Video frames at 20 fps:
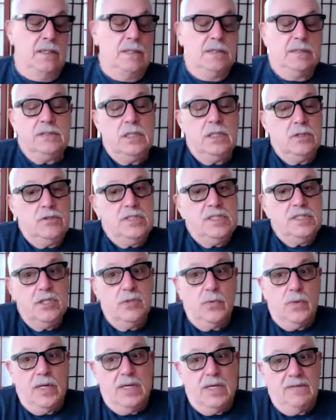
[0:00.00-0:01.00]
losing your
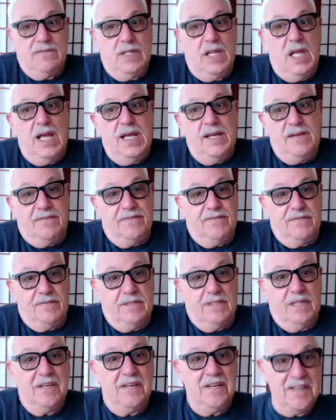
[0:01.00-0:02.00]
way of life,
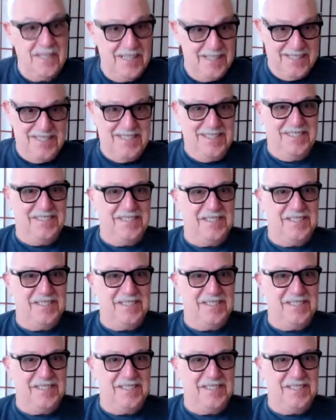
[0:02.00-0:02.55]
to